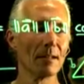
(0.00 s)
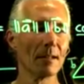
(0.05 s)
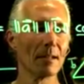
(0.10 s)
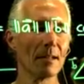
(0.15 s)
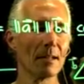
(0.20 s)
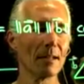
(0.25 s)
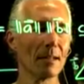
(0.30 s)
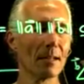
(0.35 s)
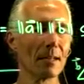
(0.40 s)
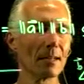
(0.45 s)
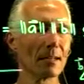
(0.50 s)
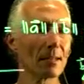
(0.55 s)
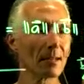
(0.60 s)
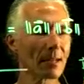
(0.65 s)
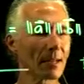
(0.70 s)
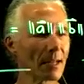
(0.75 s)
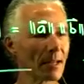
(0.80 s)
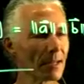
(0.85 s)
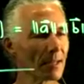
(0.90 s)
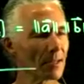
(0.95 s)
and
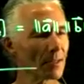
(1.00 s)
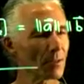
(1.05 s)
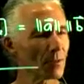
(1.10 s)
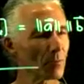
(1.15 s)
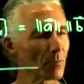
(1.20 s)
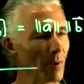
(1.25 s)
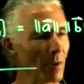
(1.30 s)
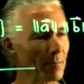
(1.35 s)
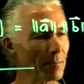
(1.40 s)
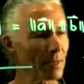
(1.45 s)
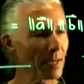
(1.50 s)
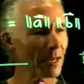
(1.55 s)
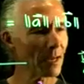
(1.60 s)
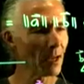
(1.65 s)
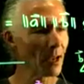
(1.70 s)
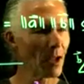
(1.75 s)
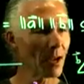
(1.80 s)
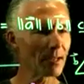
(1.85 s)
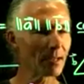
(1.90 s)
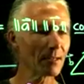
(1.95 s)
kind of swept it
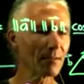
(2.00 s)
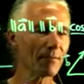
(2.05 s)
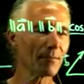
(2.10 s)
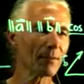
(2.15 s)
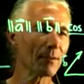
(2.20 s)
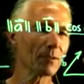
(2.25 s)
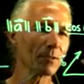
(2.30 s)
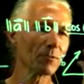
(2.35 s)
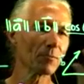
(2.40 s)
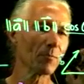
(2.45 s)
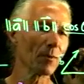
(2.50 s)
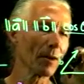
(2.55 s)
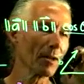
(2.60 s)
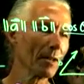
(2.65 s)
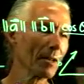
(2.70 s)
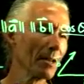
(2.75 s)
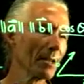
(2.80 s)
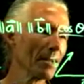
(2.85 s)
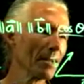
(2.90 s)
along the first one,